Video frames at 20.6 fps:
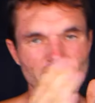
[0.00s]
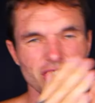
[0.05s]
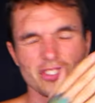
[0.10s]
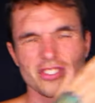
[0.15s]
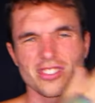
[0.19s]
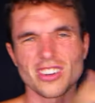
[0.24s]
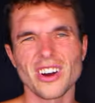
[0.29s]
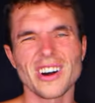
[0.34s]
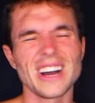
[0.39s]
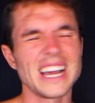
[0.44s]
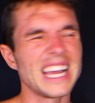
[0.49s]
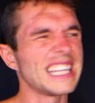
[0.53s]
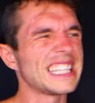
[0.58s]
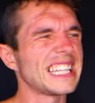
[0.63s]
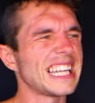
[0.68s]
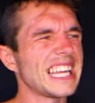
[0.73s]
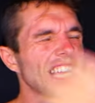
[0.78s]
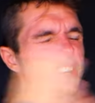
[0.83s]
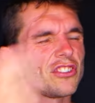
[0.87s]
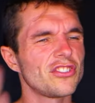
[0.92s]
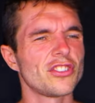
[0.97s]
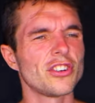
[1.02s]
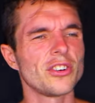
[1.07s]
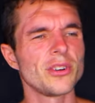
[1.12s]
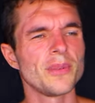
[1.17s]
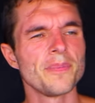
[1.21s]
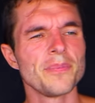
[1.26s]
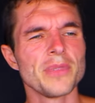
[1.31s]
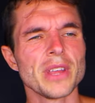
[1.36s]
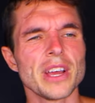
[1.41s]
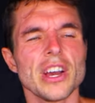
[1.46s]
a side
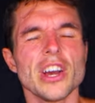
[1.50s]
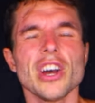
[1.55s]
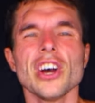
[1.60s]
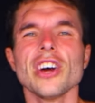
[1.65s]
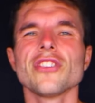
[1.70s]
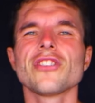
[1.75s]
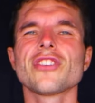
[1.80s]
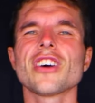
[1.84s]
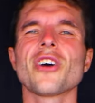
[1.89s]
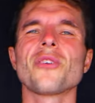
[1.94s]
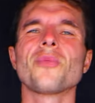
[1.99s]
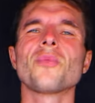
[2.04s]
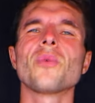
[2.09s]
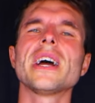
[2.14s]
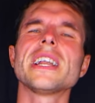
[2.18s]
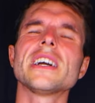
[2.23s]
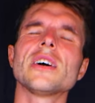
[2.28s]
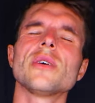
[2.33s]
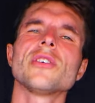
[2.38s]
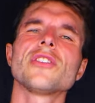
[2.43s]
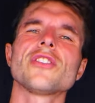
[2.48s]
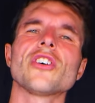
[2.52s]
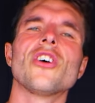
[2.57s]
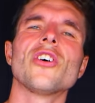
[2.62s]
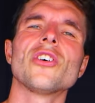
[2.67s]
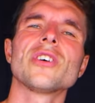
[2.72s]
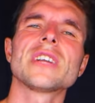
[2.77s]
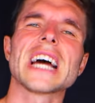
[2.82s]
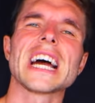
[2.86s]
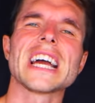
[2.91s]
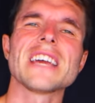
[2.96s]
issue. So when I was
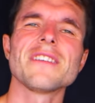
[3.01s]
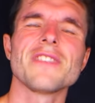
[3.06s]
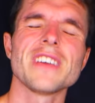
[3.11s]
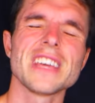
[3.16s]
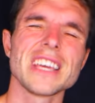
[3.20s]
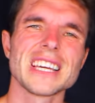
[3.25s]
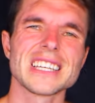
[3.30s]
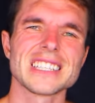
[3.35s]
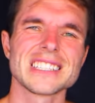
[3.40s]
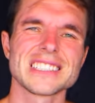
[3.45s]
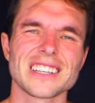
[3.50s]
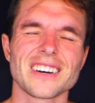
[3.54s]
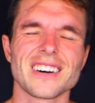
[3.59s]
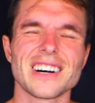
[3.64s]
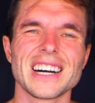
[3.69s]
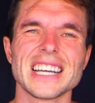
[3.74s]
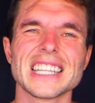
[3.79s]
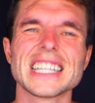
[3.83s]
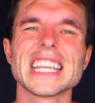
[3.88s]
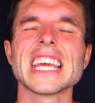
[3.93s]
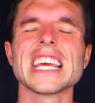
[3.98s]
on a vegan diet,